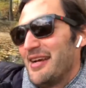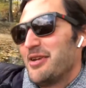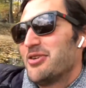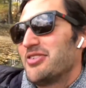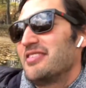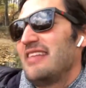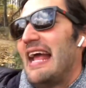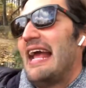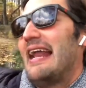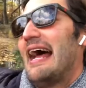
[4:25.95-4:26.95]
I
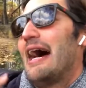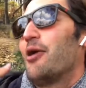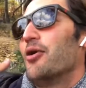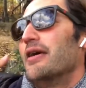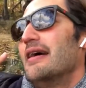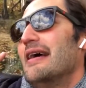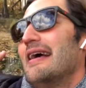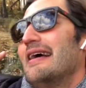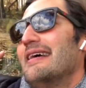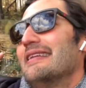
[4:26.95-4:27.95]
understand how
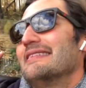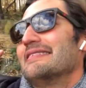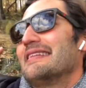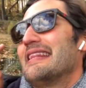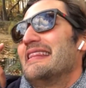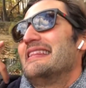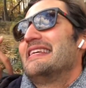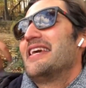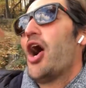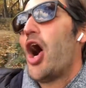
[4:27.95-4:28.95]

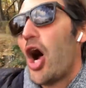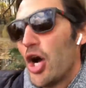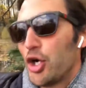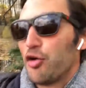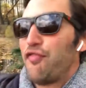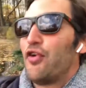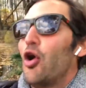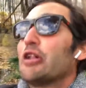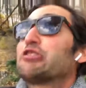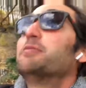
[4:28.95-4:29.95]
the hunger for
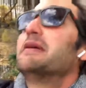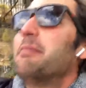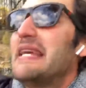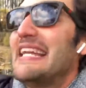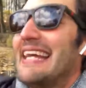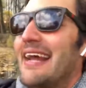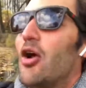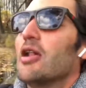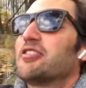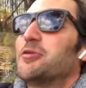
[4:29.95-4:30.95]
ultimate meaning and
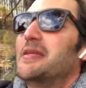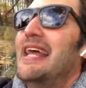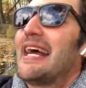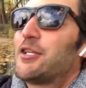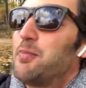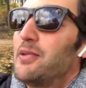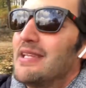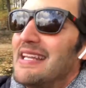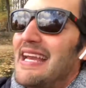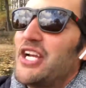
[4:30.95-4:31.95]
ultimate
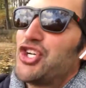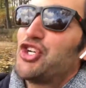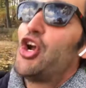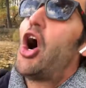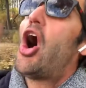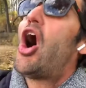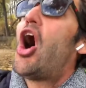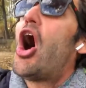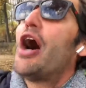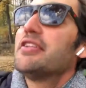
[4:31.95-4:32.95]
explanation
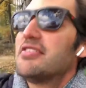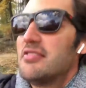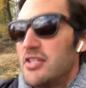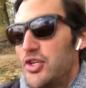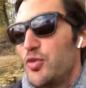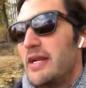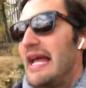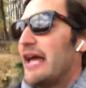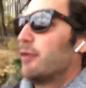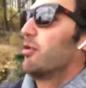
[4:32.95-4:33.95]
haunts the human
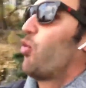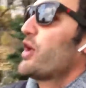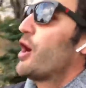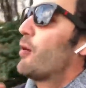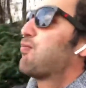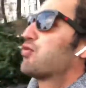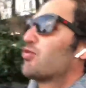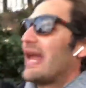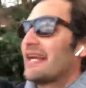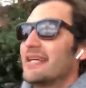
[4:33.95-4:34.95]
animal. We are
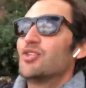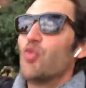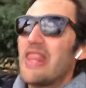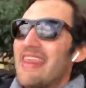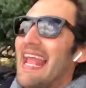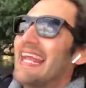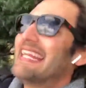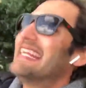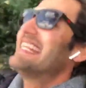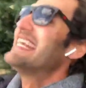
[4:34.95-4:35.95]
pregnant with a
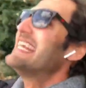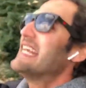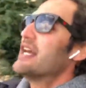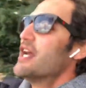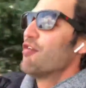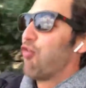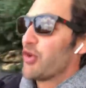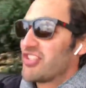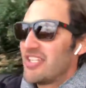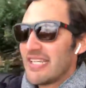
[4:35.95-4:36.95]
need
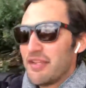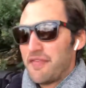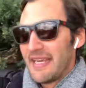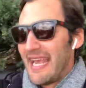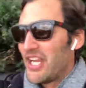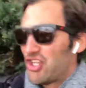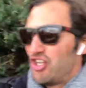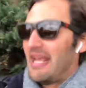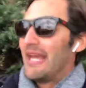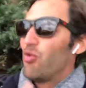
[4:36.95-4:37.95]
for
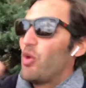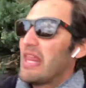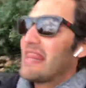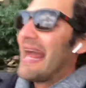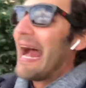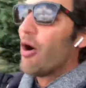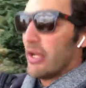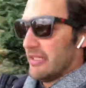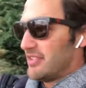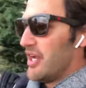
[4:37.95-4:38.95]
signification, and
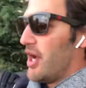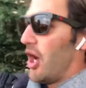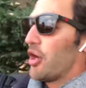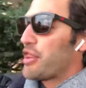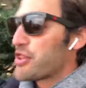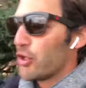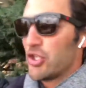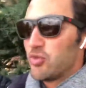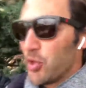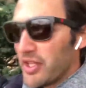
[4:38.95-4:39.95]
without it, our
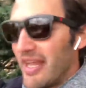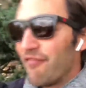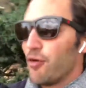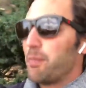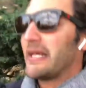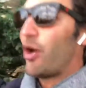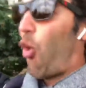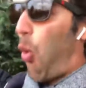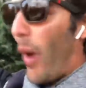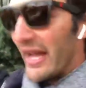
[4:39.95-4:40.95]
thirst will never be
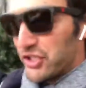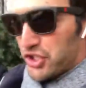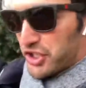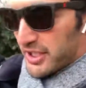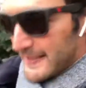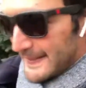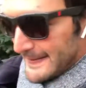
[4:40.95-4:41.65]
quenched.